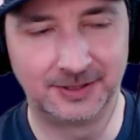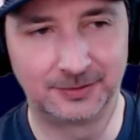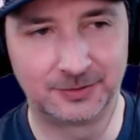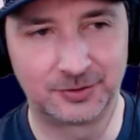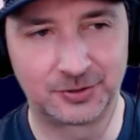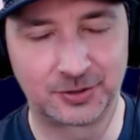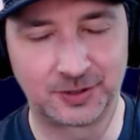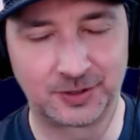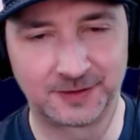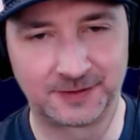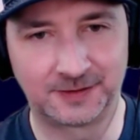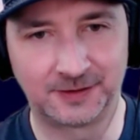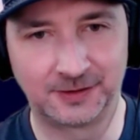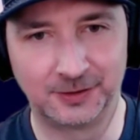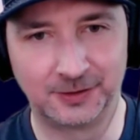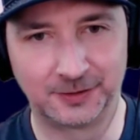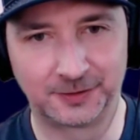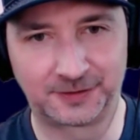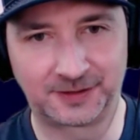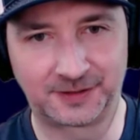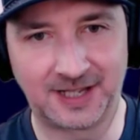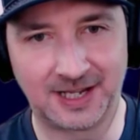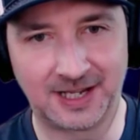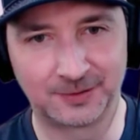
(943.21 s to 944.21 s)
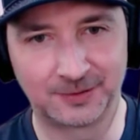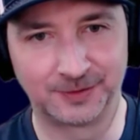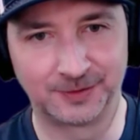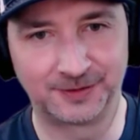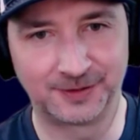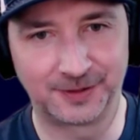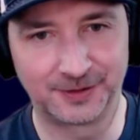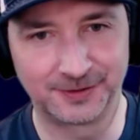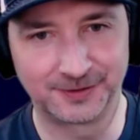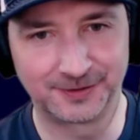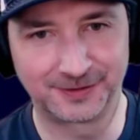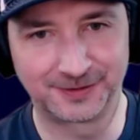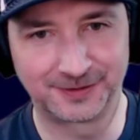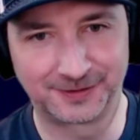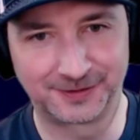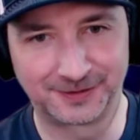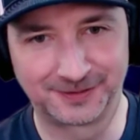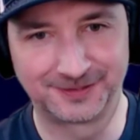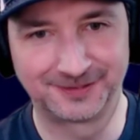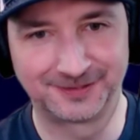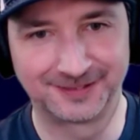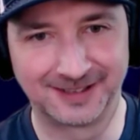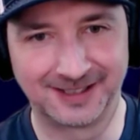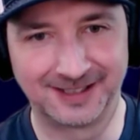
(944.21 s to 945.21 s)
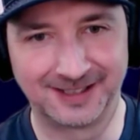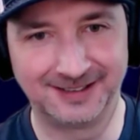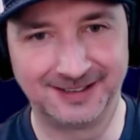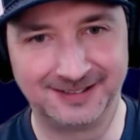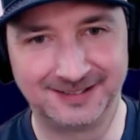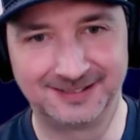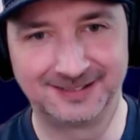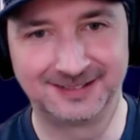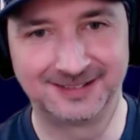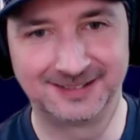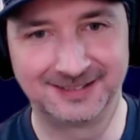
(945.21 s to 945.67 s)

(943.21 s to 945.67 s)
trusting your scan results, right?